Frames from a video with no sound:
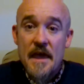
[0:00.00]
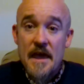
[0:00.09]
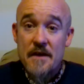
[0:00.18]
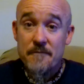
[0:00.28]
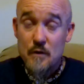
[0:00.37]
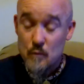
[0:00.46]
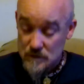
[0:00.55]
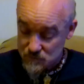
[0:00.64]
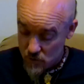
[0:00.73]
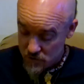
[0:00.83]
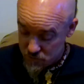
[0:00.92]
If it was
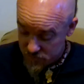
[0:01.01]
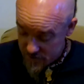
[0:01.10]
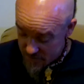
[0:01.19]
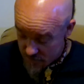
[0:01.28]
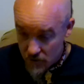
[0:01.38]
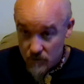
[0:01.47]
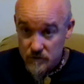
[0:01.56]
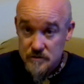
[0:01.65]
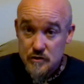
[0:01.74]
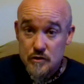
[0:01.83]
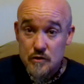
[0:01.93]
when you didn't know, you're
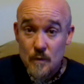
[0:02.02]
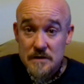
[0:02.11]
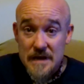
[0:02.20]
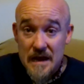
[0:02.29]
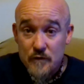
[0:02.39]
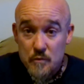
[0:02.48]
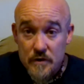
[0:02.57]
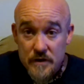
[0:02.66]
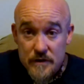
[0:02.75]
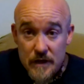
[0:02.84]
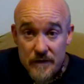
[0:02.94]
still going to want to, after you bring
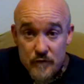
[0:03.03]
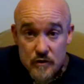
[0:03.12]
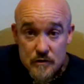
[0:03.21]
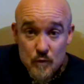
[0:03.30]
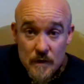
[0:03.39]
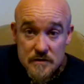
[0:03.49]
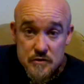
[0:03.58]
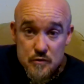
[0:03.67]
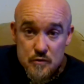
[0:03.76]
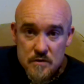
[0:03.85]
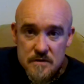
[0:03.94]
it to life, you're going to want
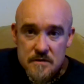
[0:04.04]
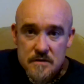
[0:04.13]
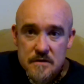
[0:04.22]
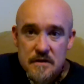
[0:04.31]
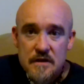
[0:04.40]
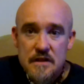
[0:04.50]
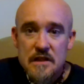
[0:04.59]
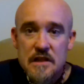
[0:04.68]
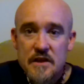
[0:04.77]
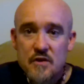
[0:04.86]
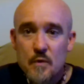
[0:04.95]
to
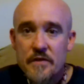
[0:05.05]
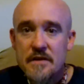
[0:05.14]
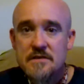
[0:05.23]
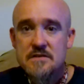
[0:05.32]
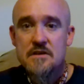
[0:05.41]
link with it.